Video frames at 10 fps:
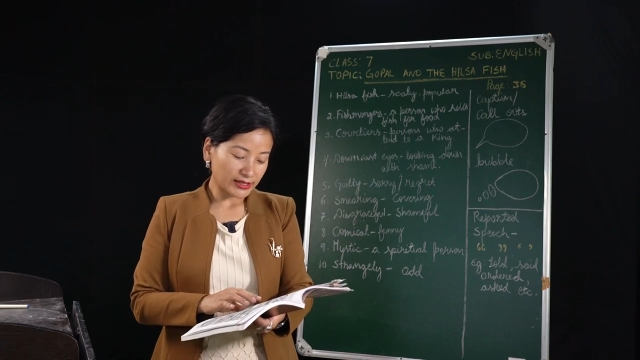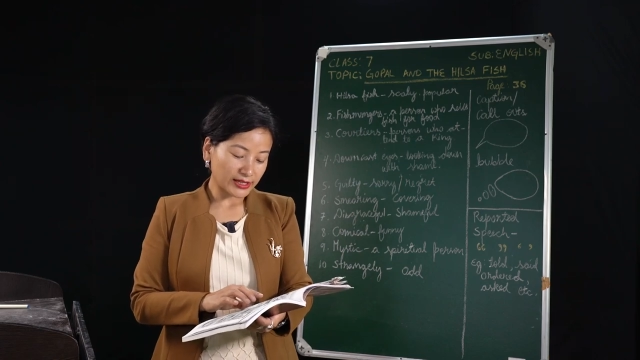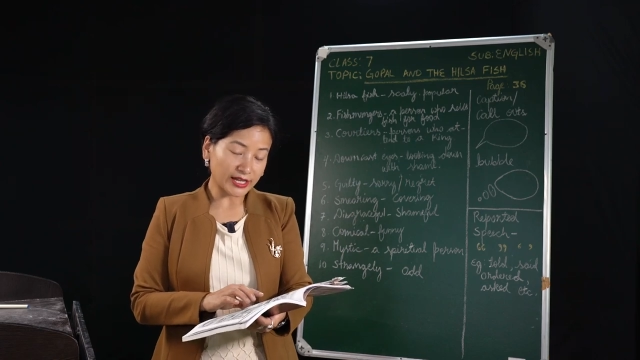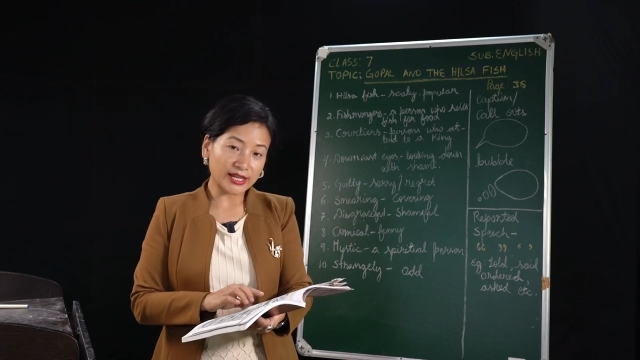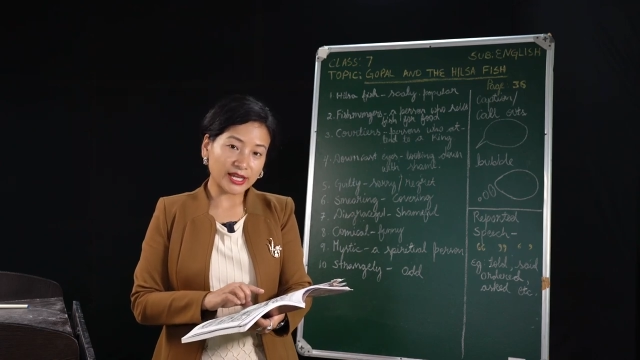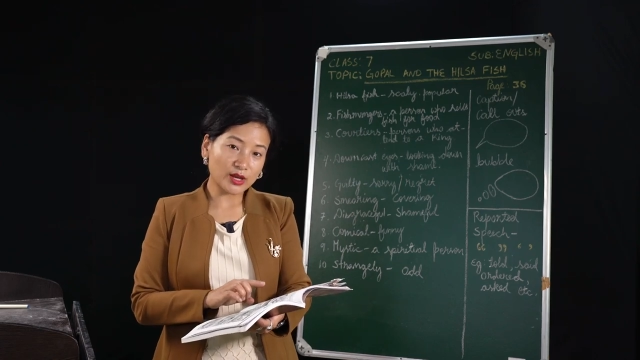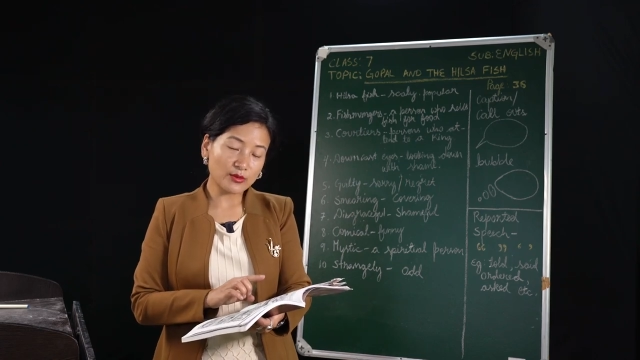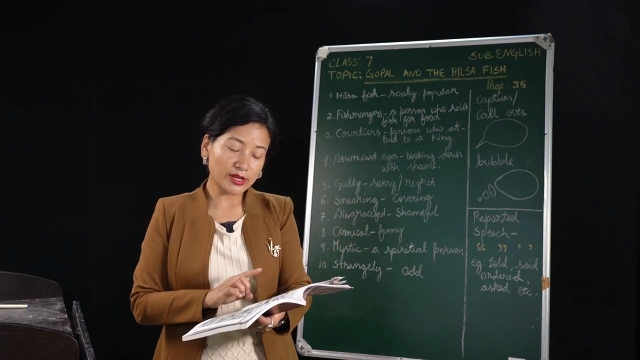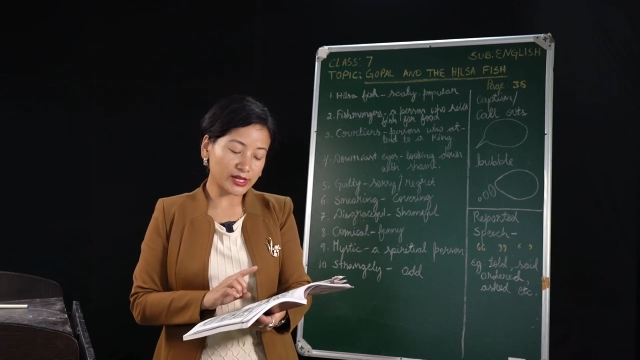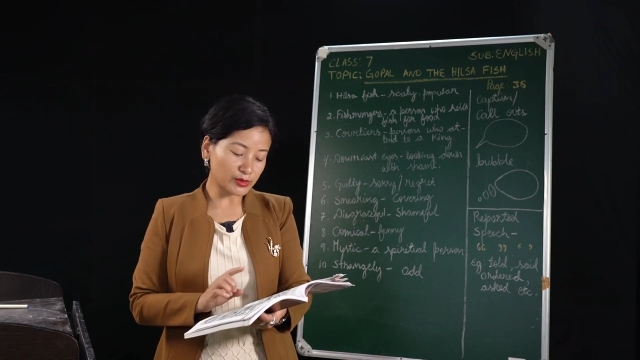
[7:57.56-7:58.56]
Then he
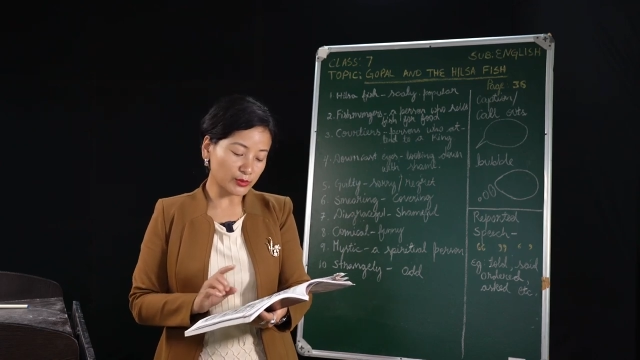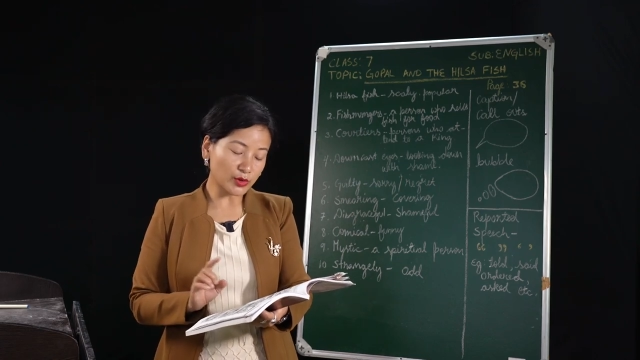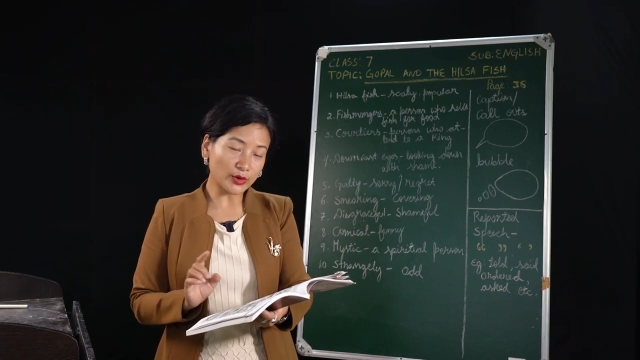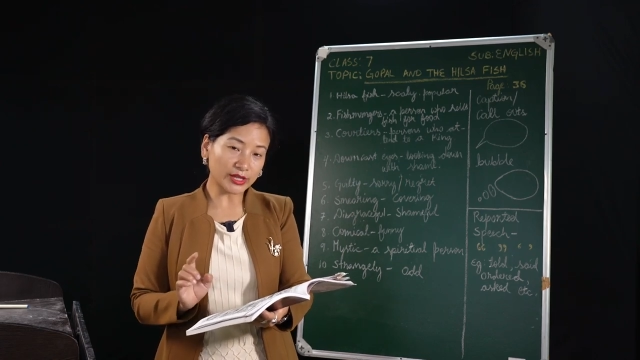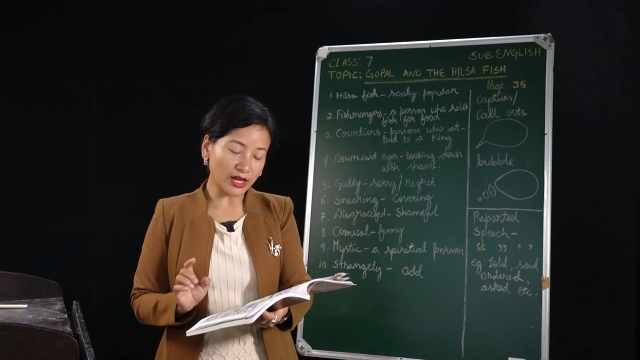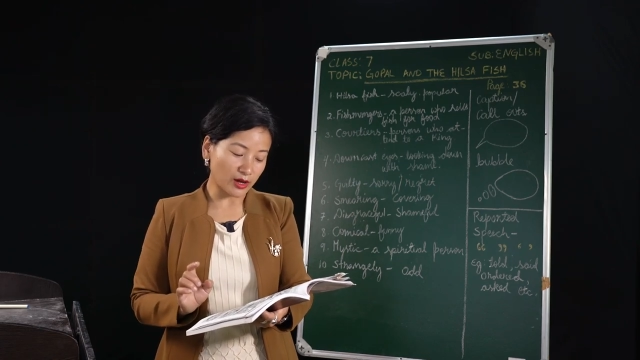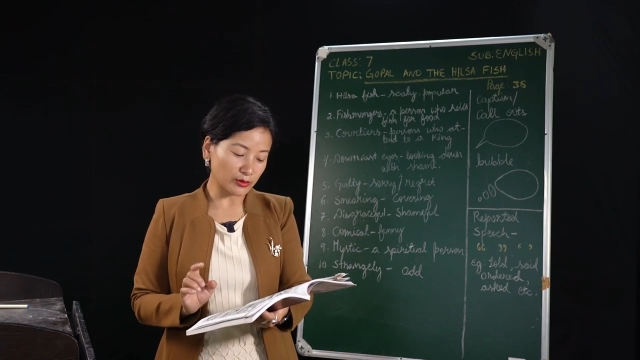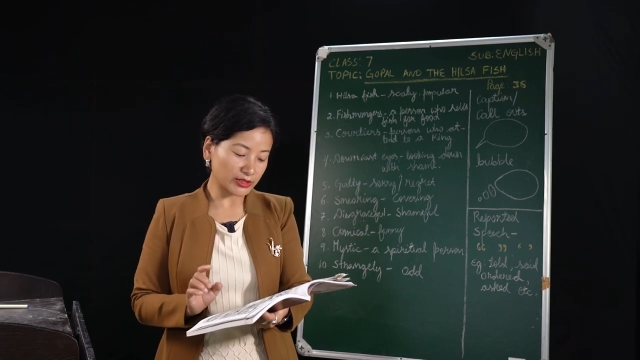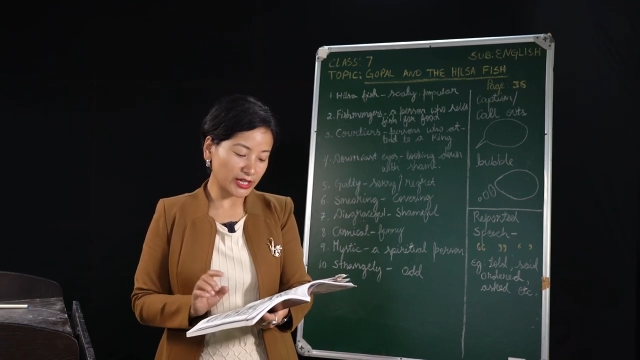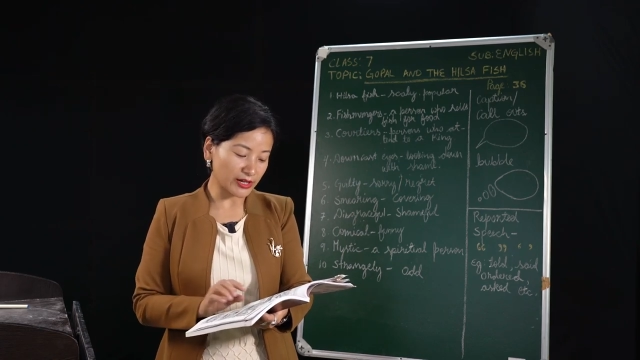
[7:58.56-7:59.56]
is going
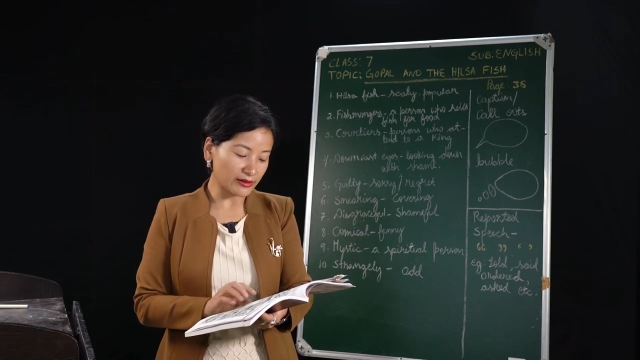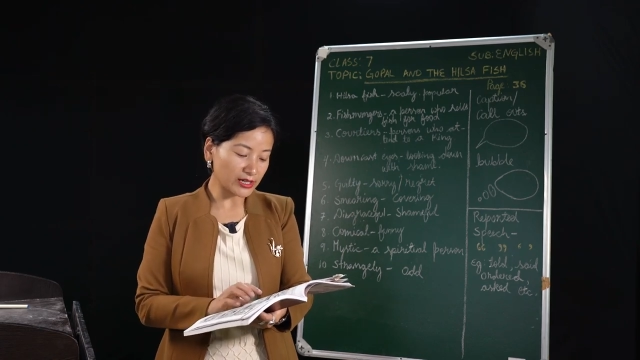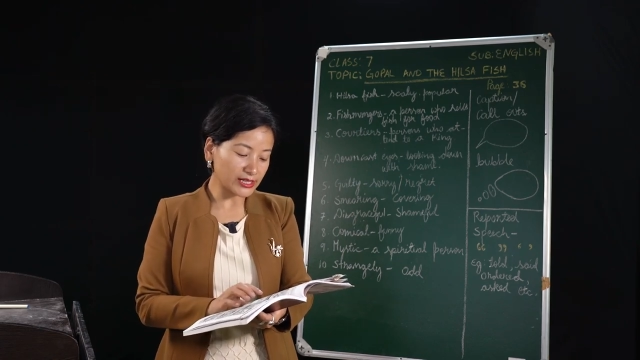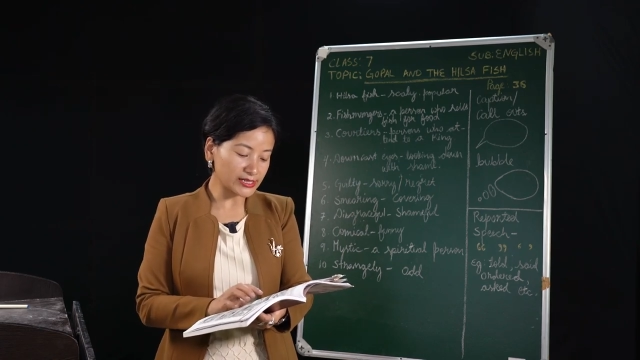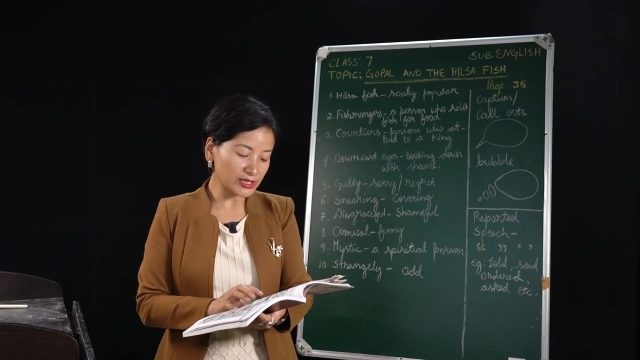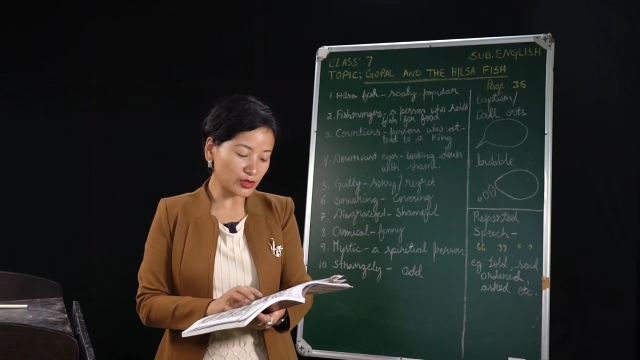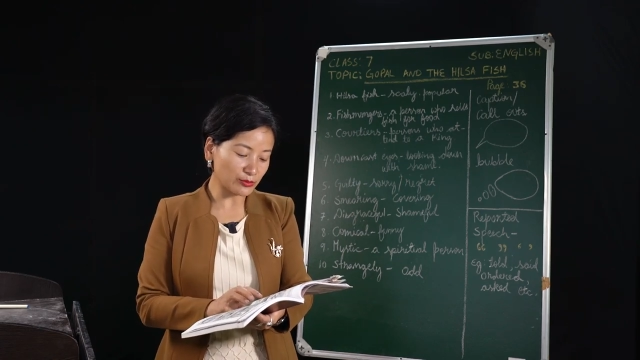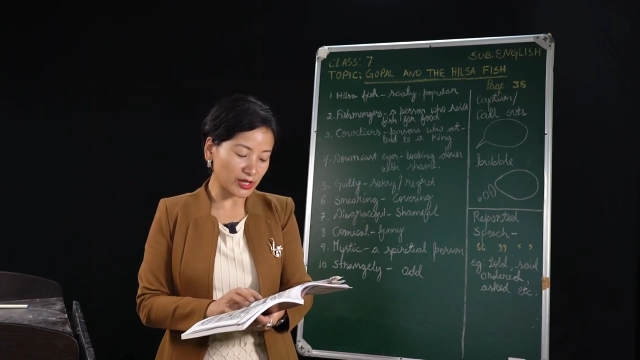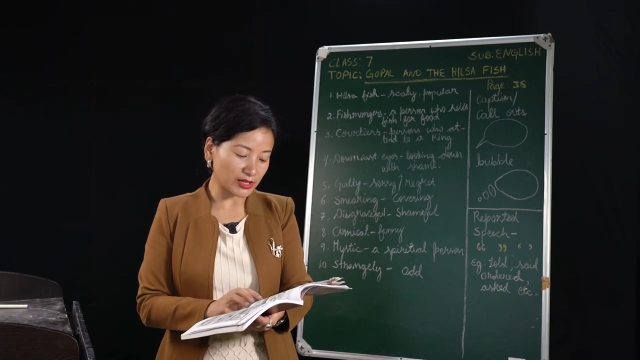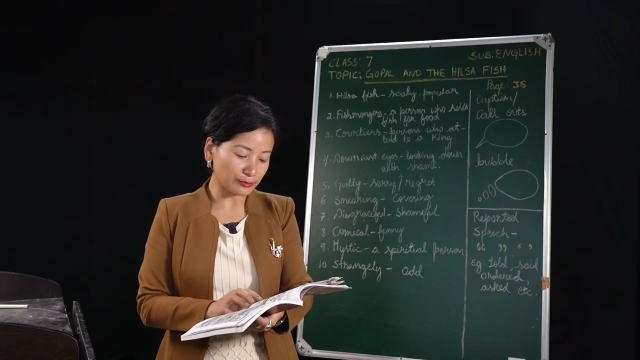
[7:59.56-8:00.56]
out here. Listen to
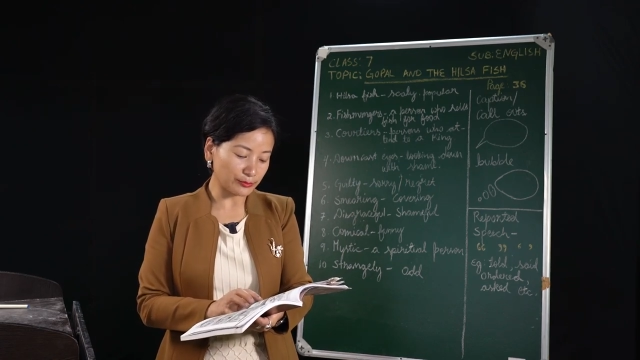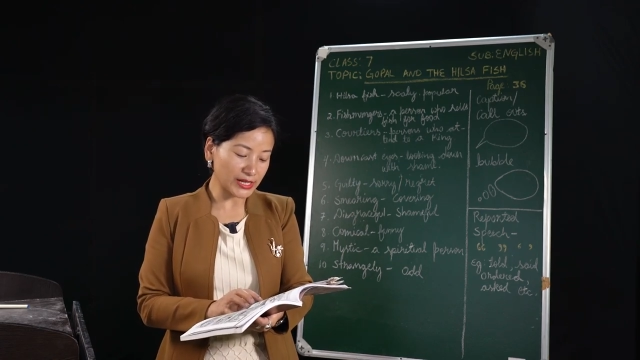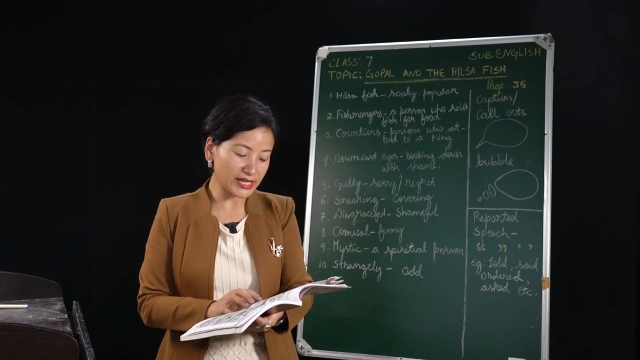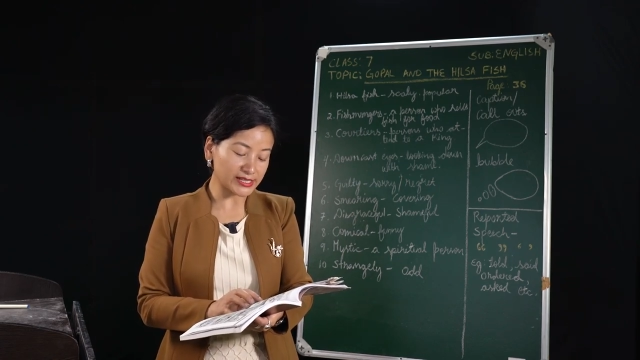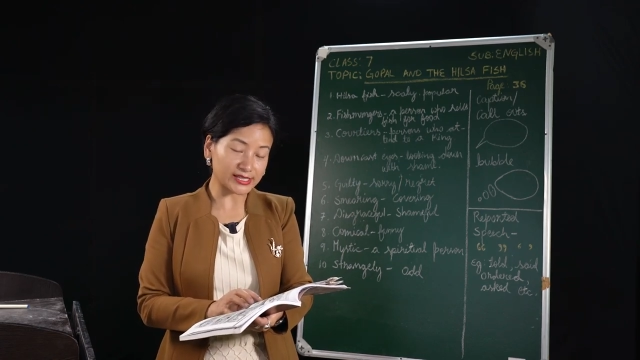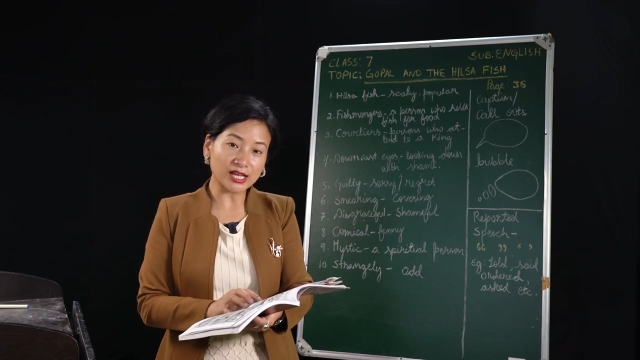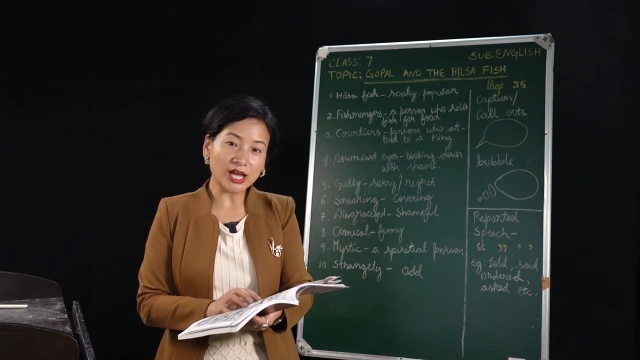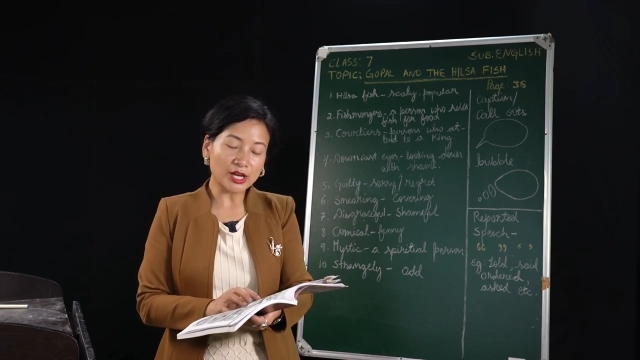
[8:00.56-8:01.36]
me, please.